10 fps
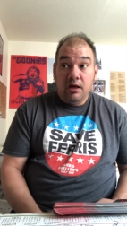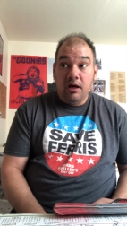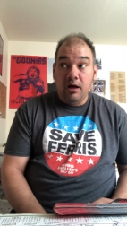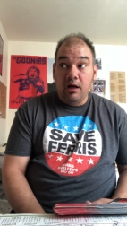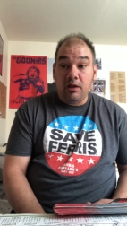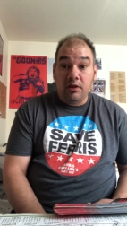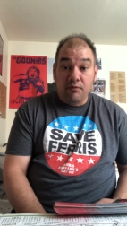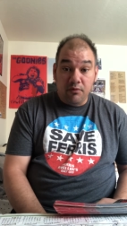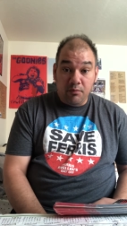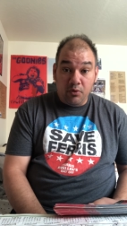uh,
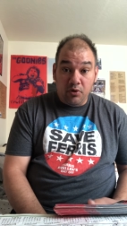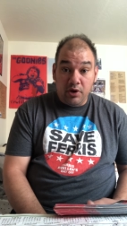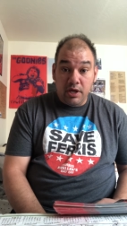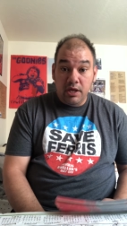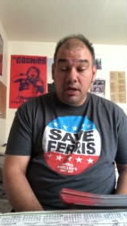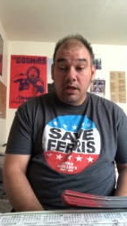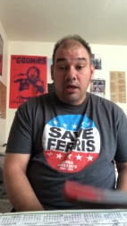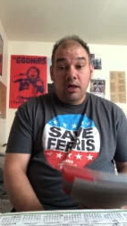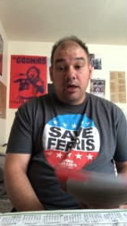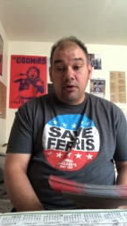Loverboy,
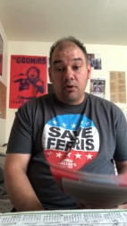and